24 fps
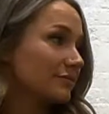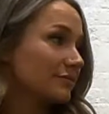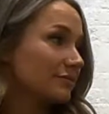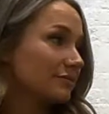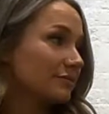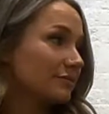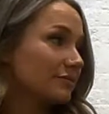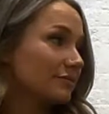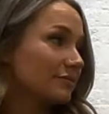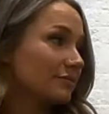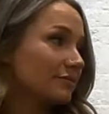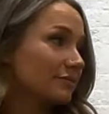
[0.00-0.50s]

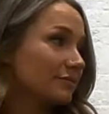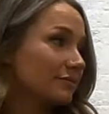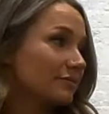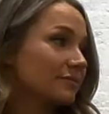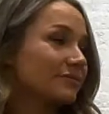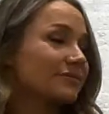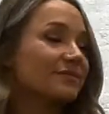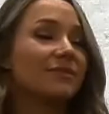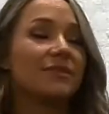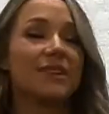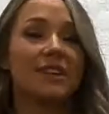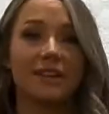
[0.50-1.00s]

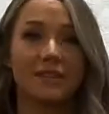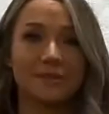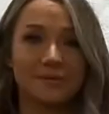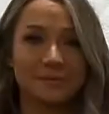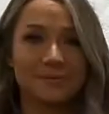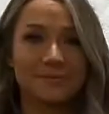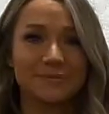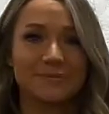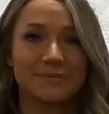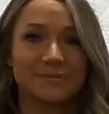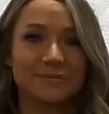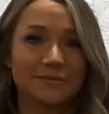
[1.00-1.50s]

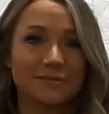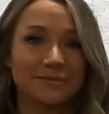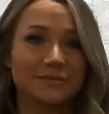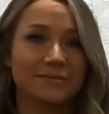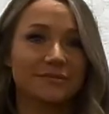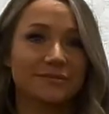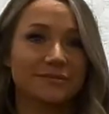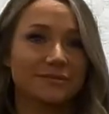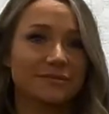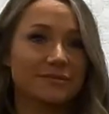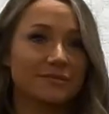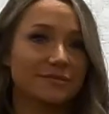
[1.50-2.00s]

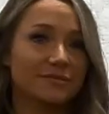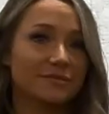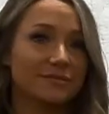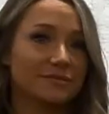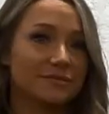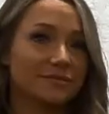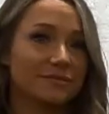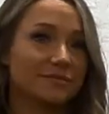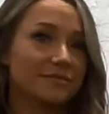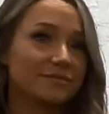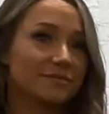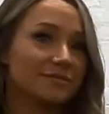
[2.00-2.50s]

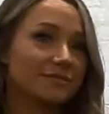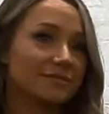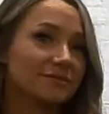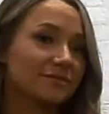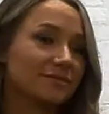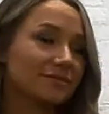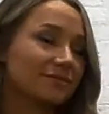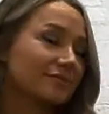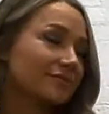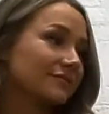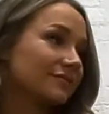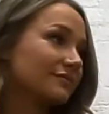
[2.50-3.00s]

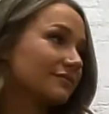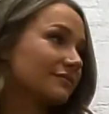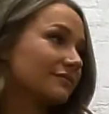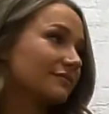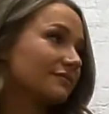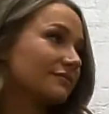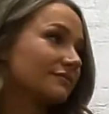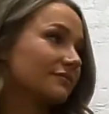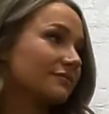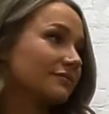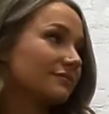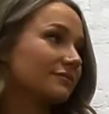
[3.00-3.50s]

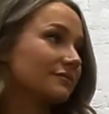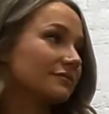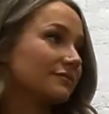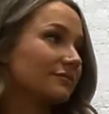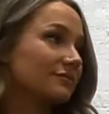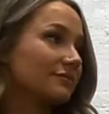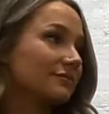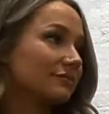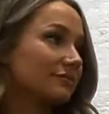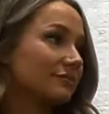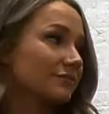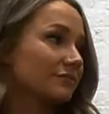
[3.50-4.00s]

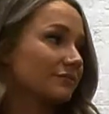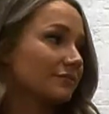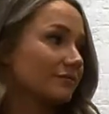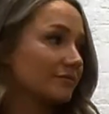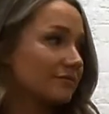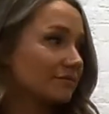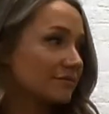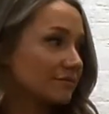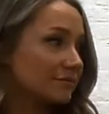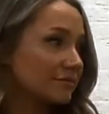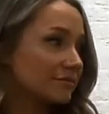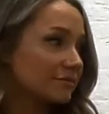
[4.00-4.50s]

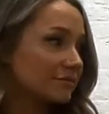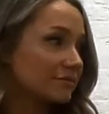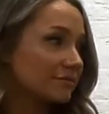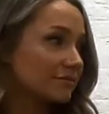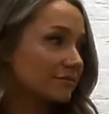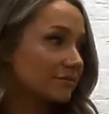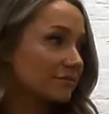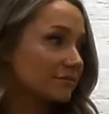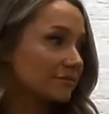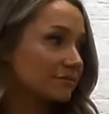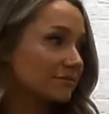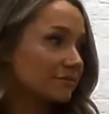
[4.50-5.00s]

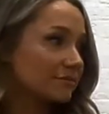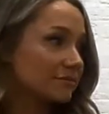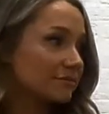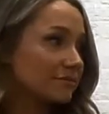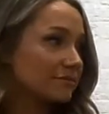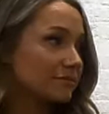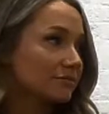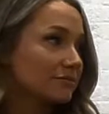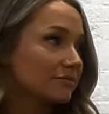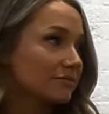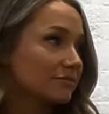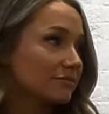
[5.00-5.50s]

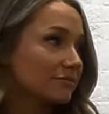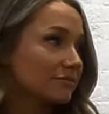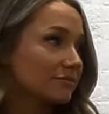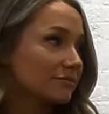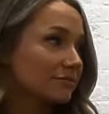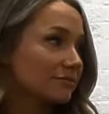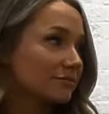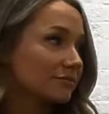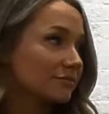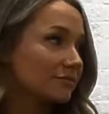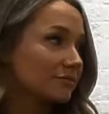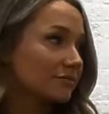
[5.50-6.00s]

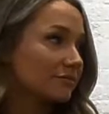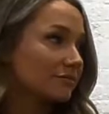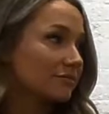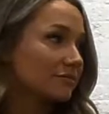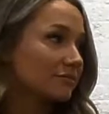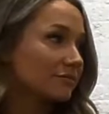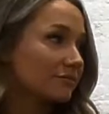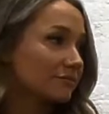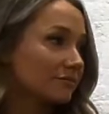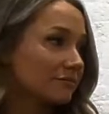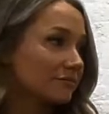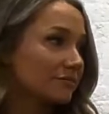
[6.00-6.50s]

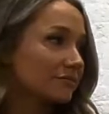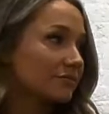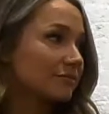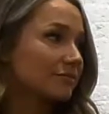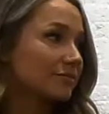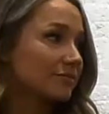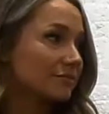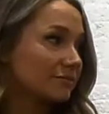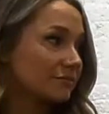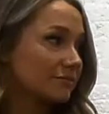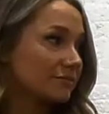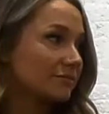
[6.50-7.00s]

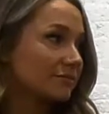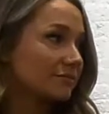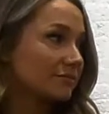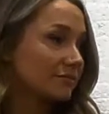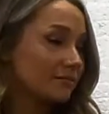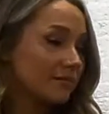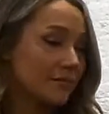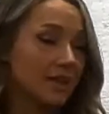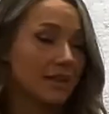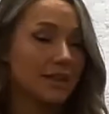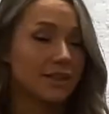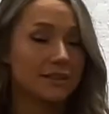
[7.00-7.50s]

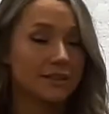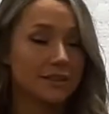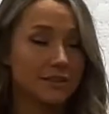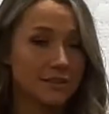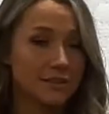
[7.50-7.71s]
The person shown says nothing.